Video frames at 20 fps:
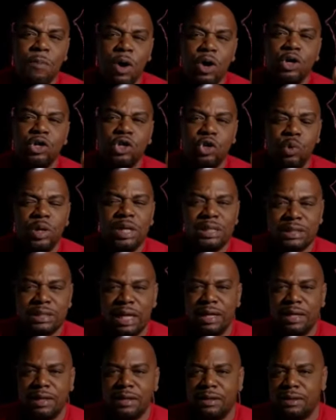Murda doing his
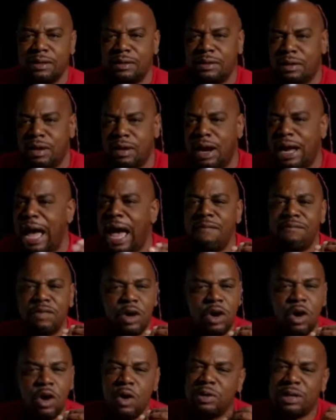thing. All right, I
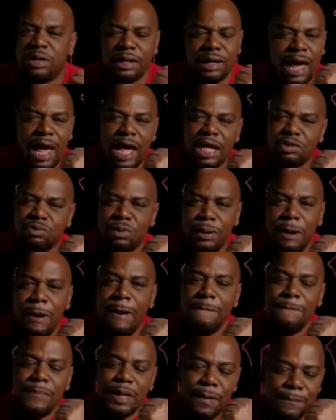haven't heard the last one,
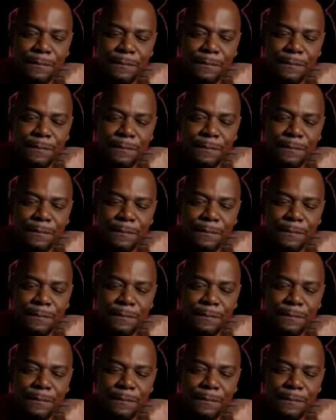but